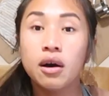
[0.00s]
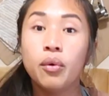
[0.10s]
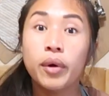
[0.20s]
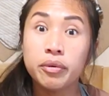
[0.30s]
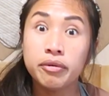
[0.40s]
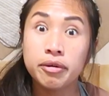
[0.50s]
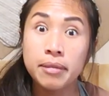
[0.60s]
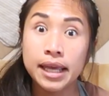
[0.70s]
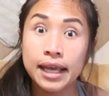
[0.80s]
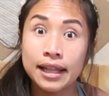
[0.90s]
when we were
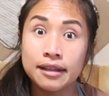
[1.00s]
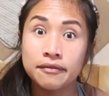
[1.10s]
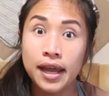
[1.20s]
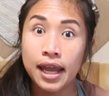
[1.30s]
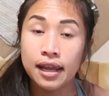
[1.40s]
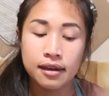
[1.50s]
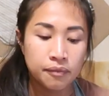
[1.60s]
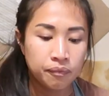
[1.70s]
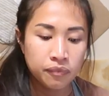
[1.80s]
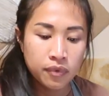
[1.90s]
making a levain,
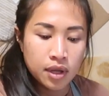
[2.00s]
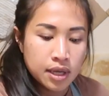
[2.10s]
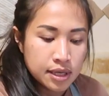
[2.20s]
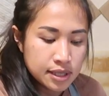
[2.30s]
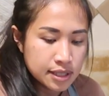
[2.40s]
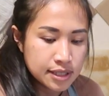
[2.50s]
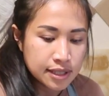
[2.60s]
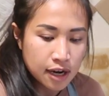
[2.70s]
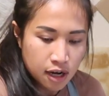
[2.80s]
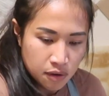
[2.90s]

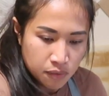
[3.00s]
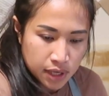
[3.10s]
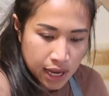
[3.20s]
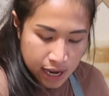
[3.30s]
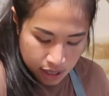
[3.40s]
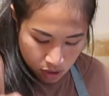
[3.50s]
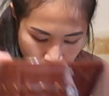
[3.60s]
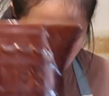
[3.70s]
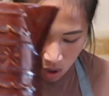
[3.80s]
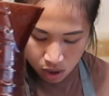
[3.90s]
start with
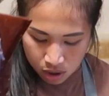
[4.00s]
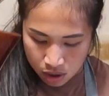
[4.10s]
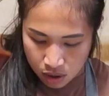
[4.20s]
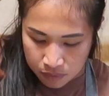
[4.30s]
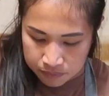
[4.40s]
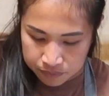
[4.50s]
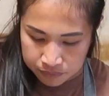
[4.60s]
adding water.